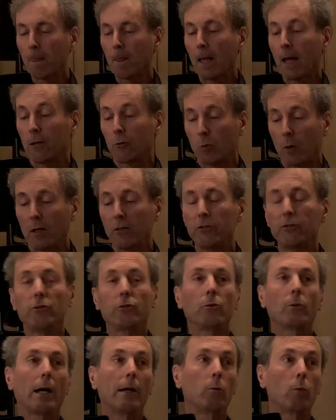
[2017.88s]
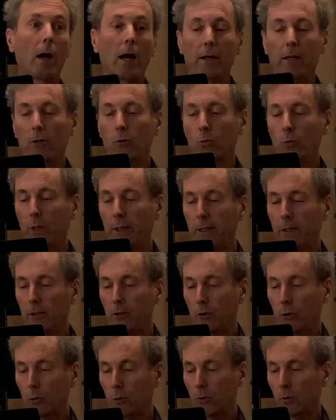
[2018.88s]
as well as to ironic
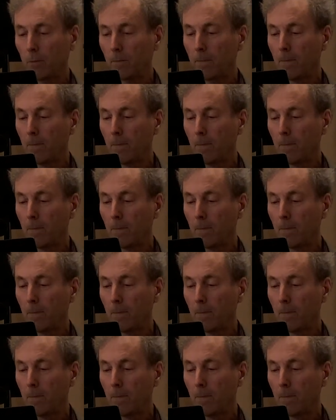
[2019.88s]
ridicule,